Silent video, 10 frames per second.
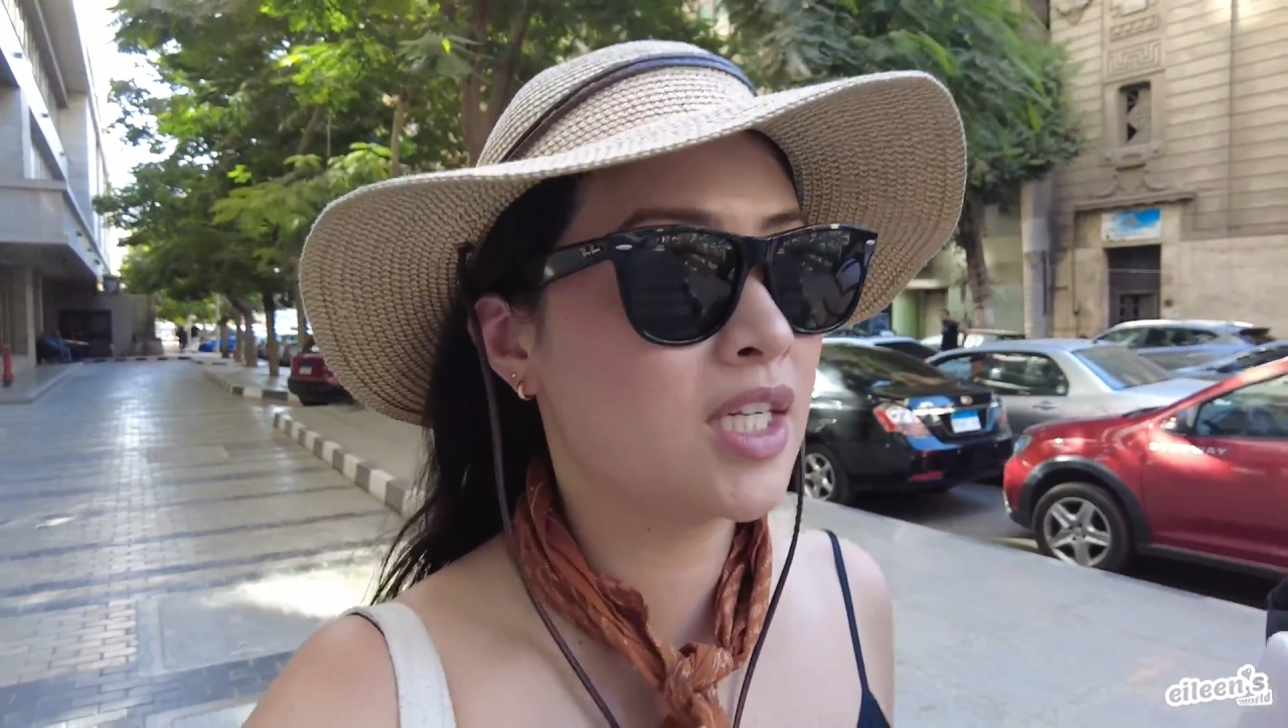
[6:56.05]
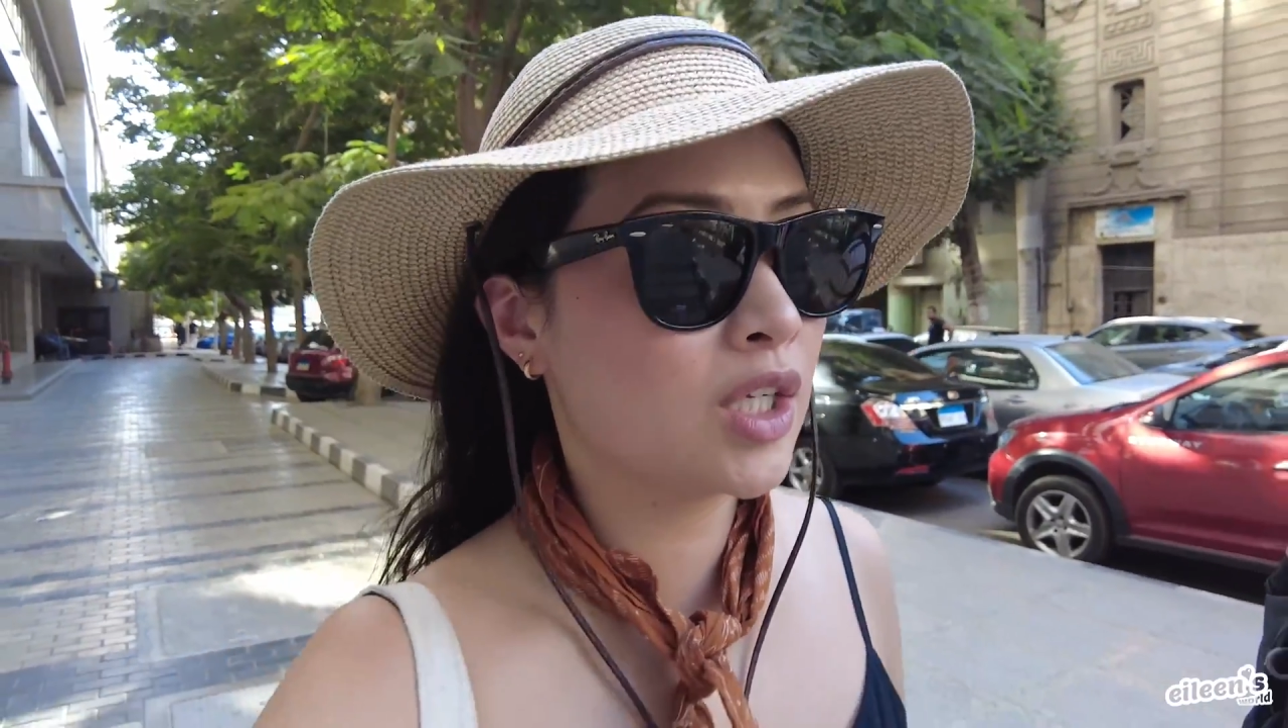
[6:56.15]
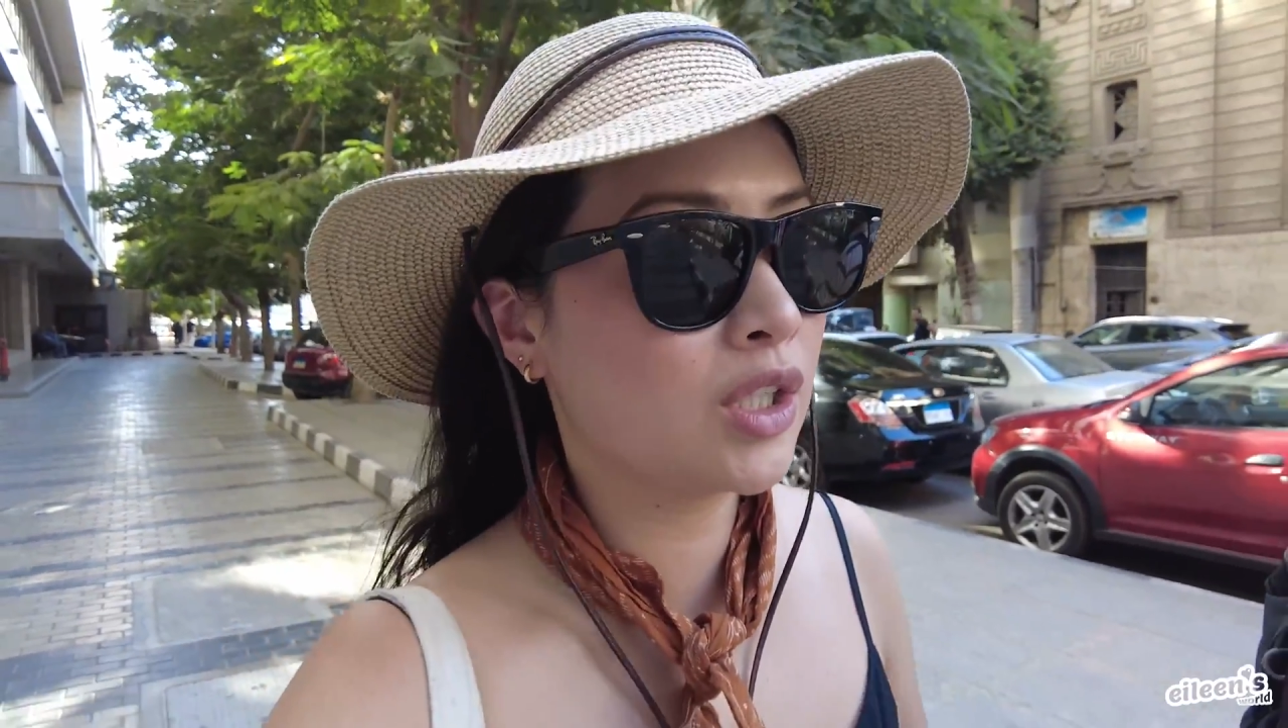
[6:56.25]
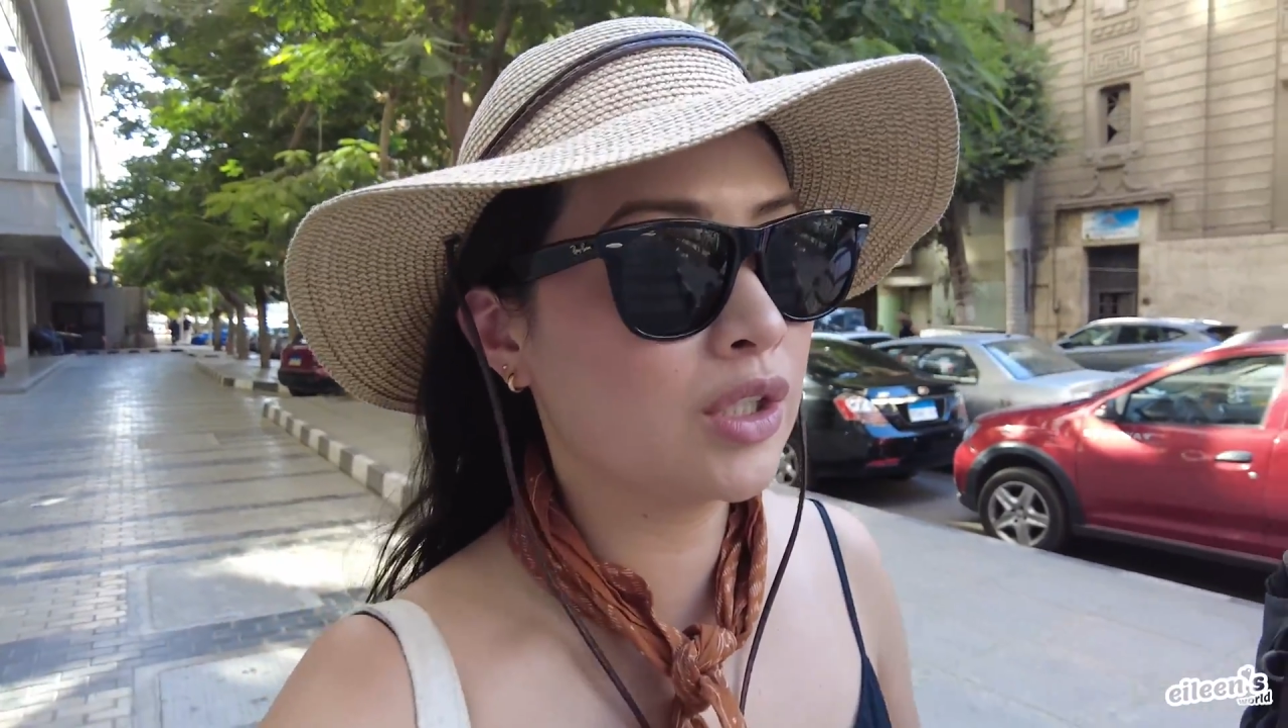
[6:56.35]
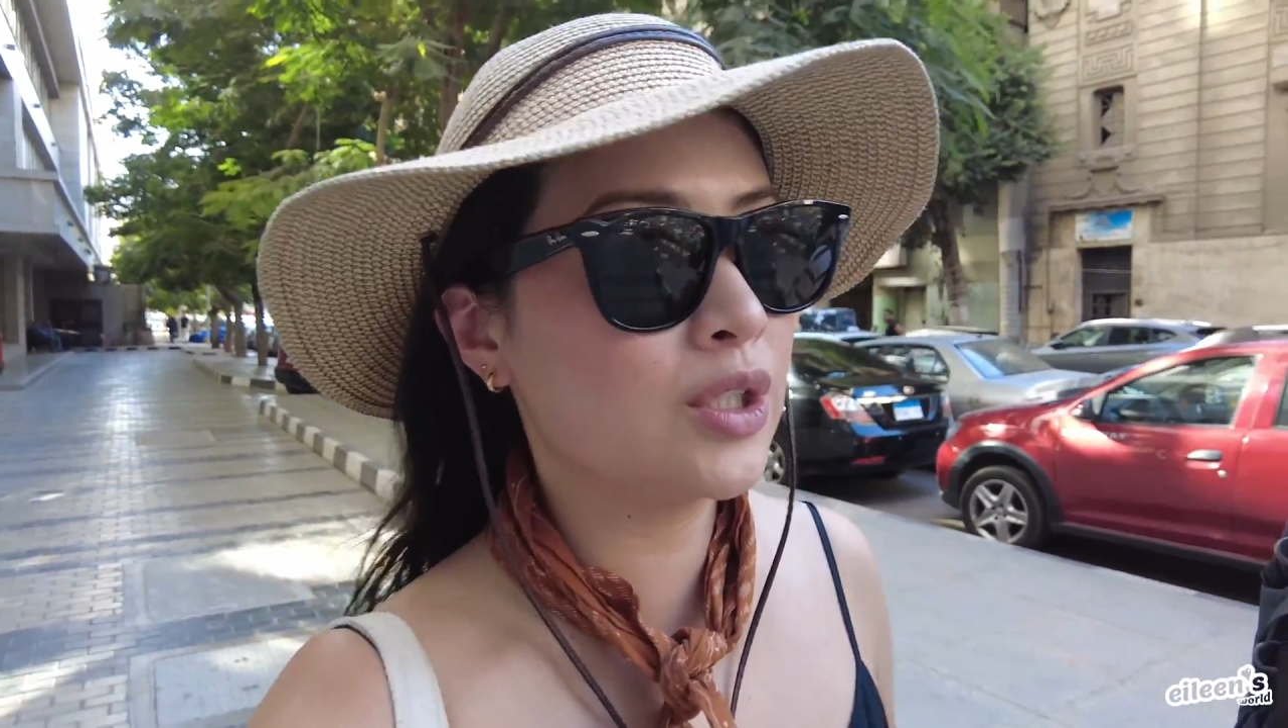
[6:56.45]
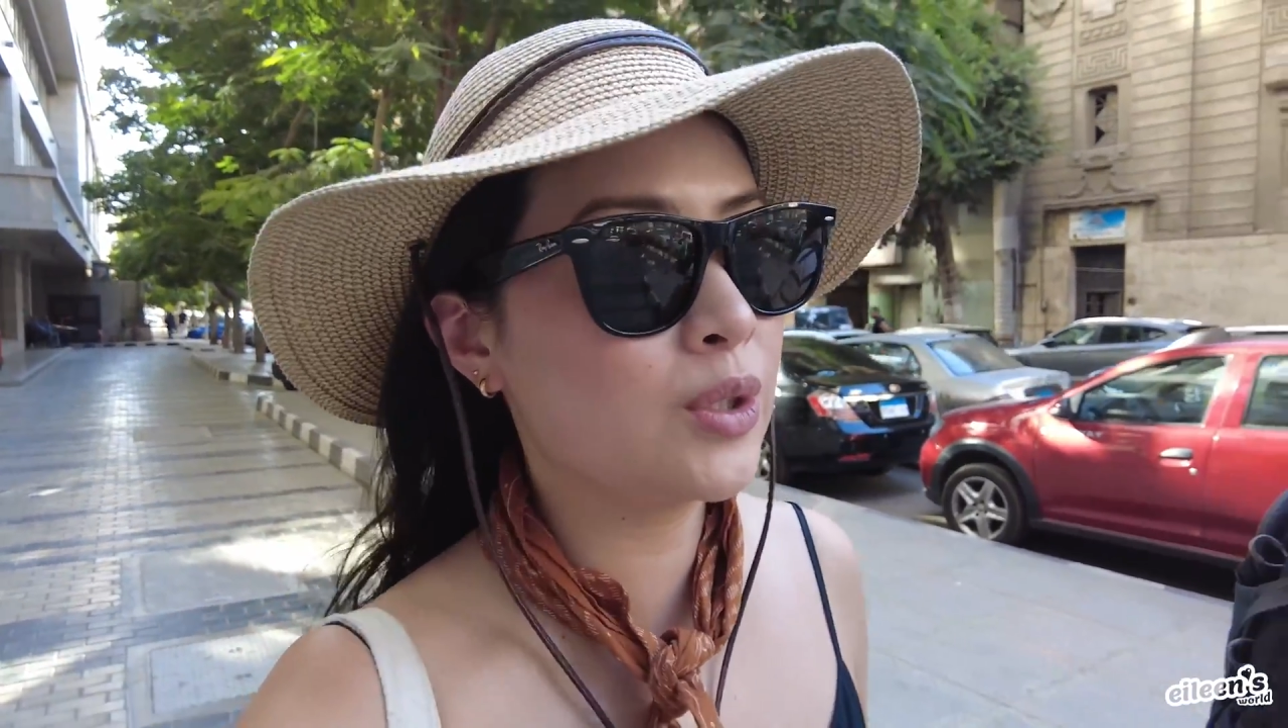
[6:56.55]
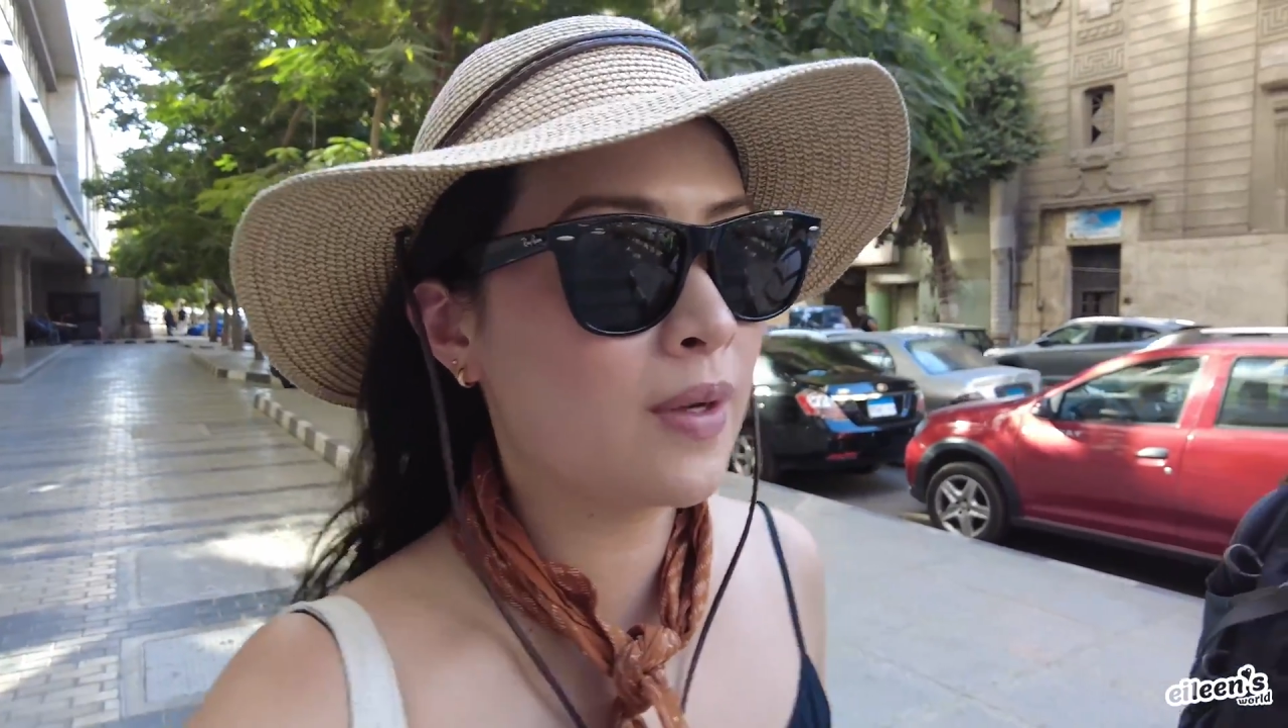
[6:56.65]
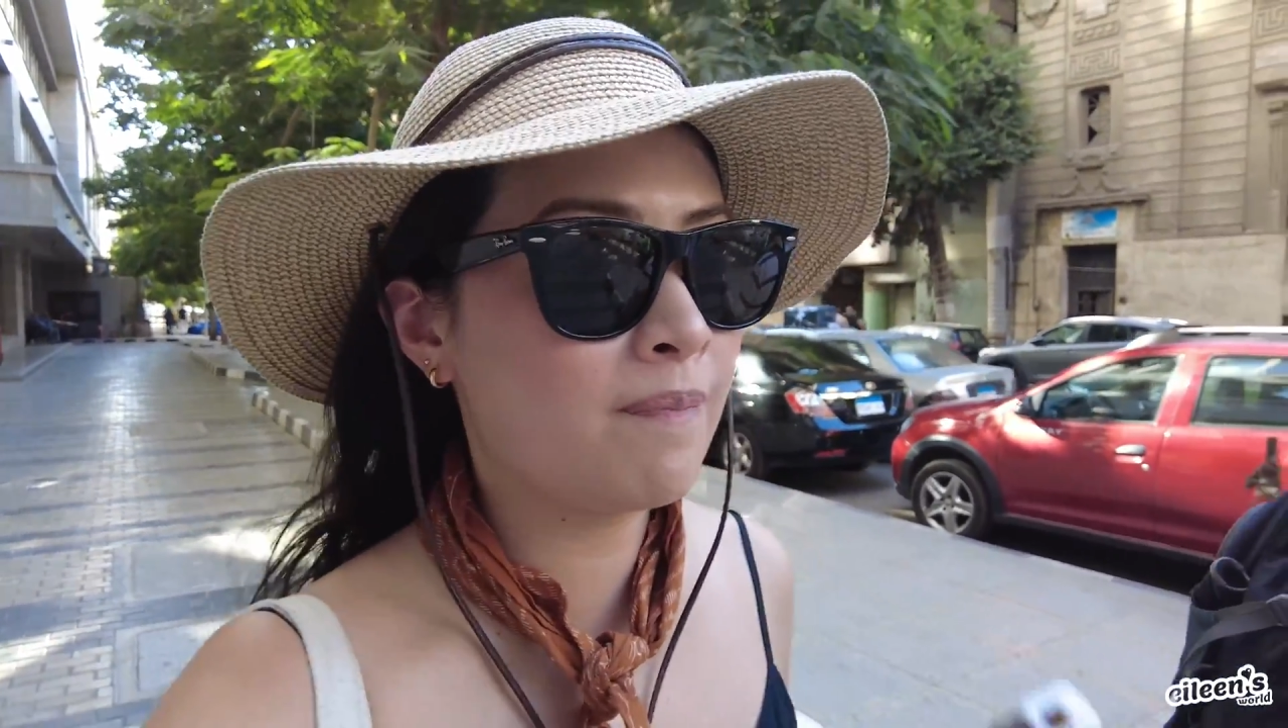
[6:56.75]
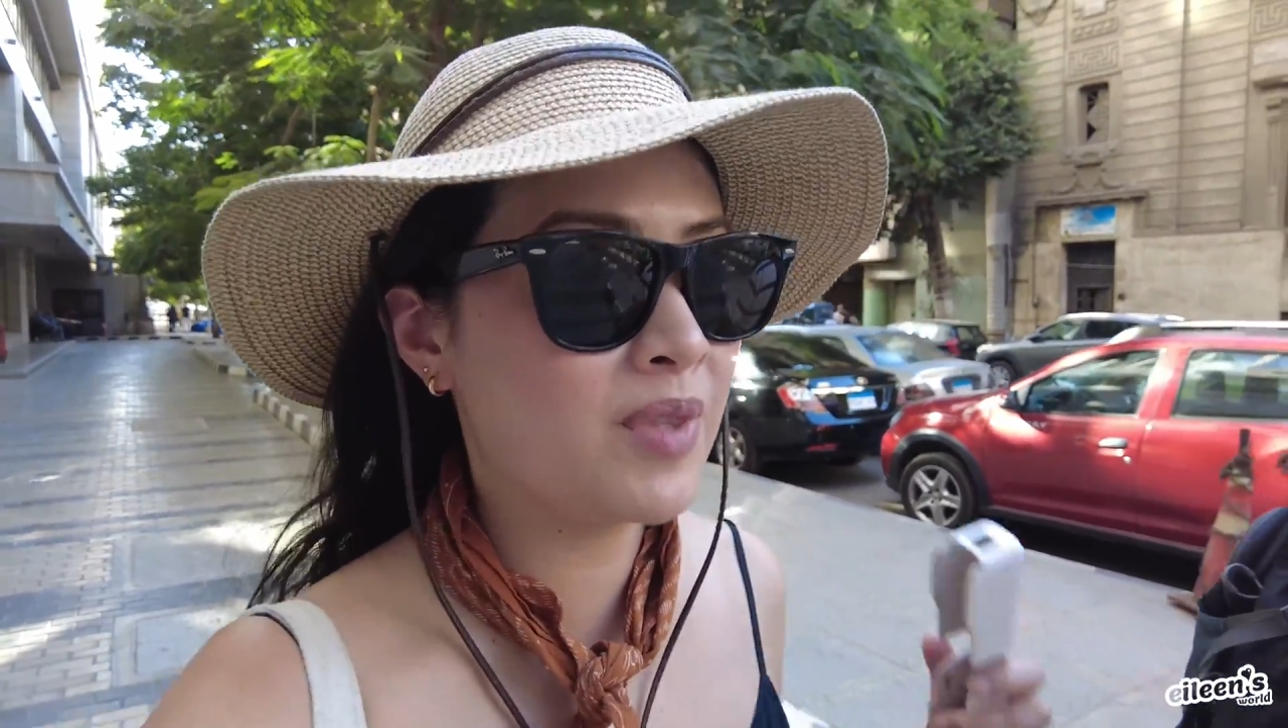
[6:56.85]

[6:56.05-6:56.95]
include